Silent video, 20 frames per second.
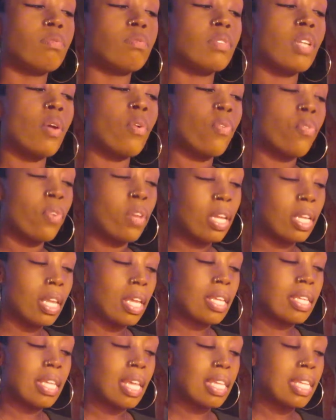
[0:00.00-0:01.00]
of
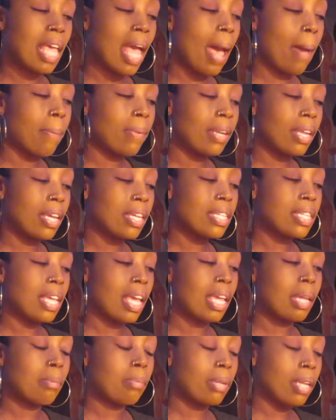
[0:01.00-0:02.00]
feelings that's happening and
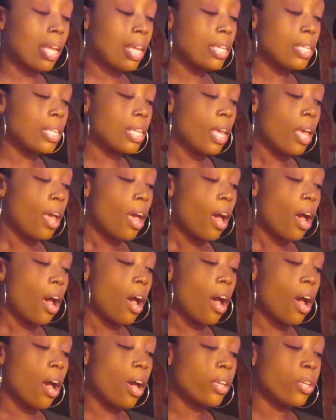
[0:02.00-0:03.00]
taking place.
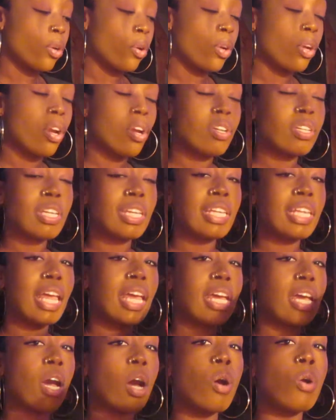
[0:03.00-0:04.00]
You're encouraged to
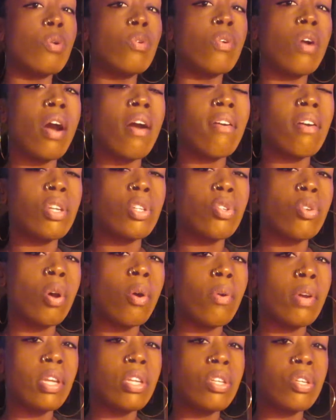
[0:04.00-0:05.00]
let go of
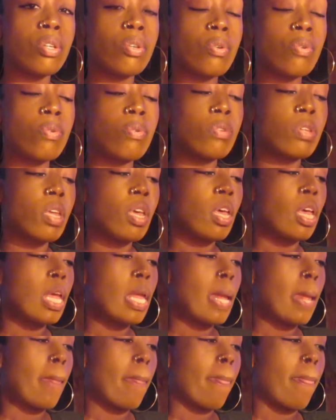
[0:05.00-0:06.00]
control issues.
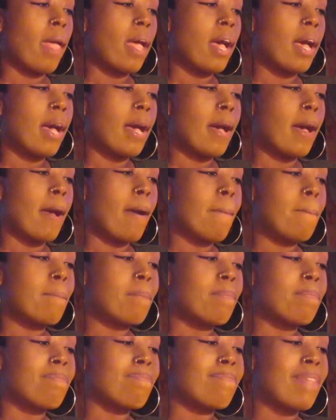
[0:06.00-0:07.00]

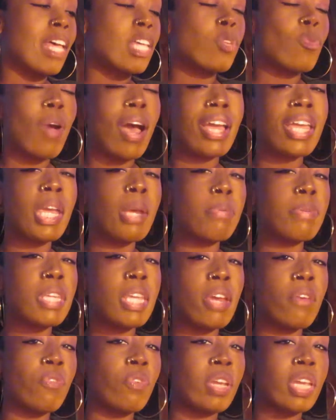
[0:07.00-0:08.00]
That's why I kept
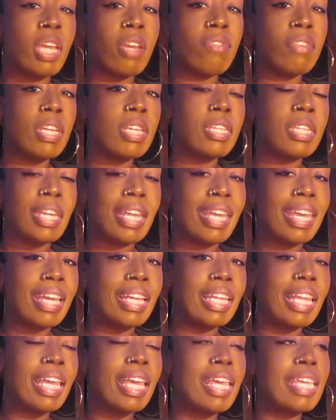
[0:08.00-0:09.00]
saying forgiveness and
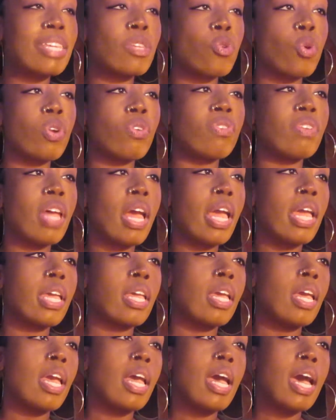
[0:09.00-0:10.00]
healing. It's sort of like,
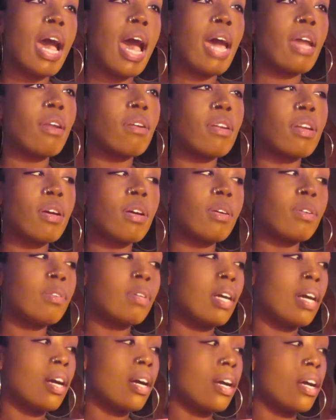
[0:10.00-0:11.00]
I don't
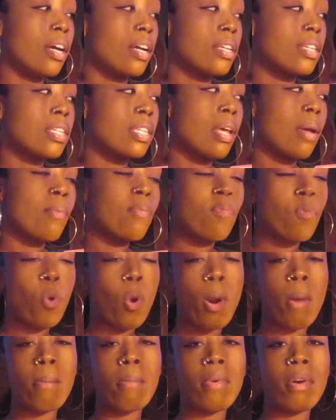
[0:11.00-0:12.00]
know, some
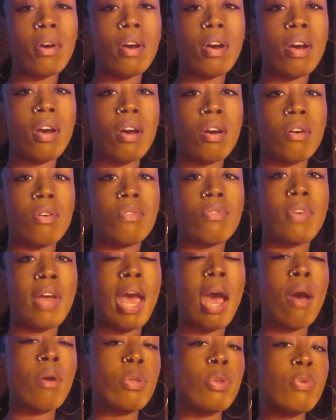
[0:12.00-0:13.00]
form of
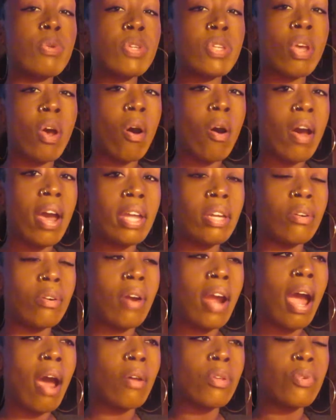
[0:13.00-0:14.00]
how you saw it,
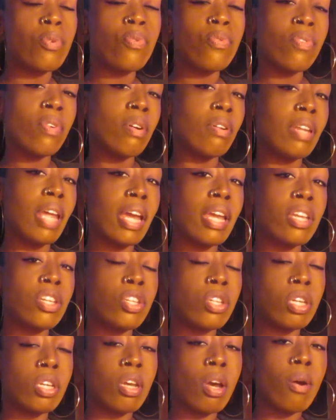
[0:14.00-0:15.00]
or how you felt like it
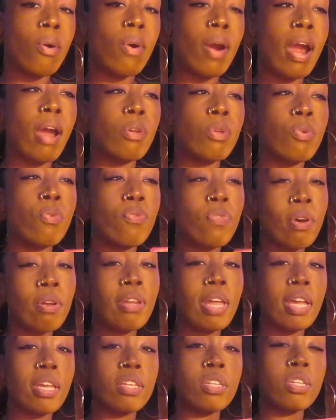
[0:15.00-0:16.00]
should go, or how you felt
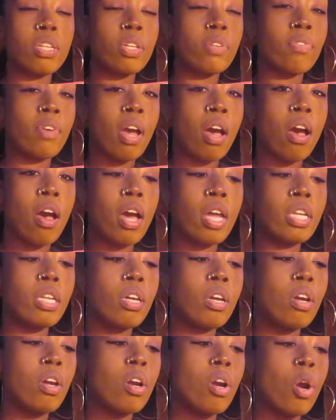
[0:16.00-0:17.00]
like it should have gone,
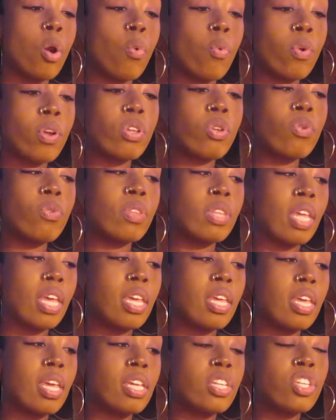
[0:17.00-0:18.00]
or where you
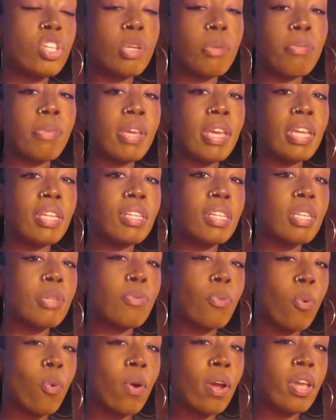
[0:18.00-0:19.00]
think it should be at this
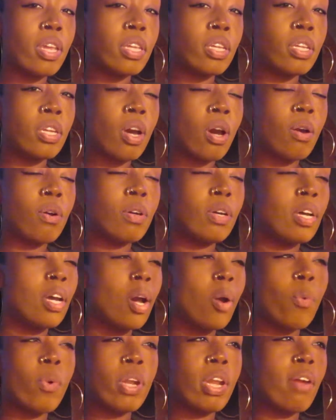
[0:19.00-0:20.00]
point. You know,
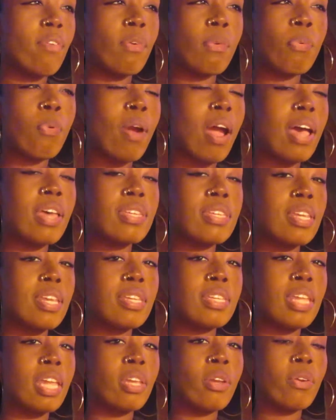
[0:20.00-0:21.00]
whatever
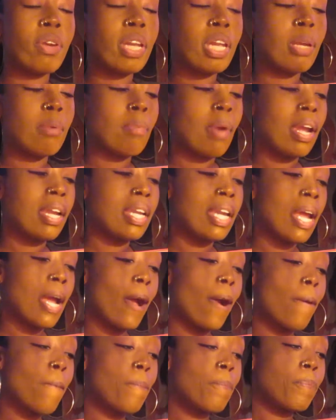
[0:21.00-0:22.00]
process that you're in right
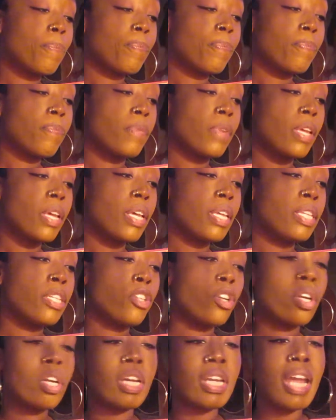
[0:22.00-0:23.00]
now,
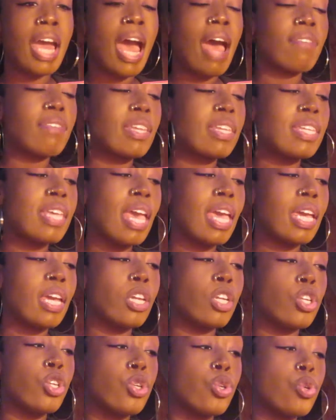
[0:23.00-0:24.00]
you're going to have to take
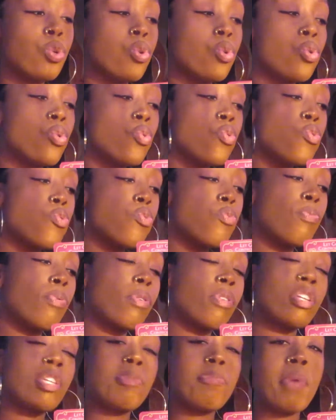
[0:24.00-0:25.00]
a new
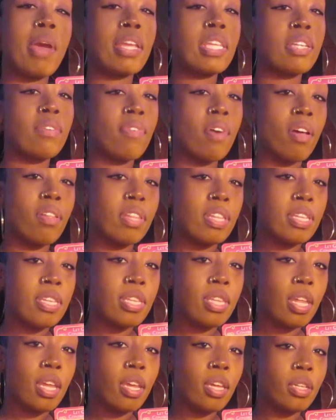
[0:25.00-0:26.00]
perspective on
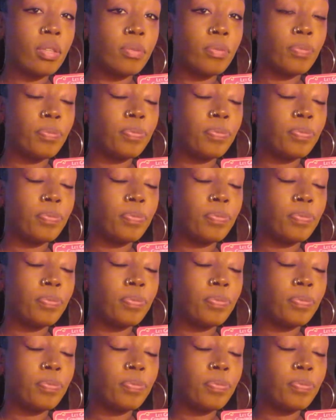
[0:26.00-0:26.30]
this thing,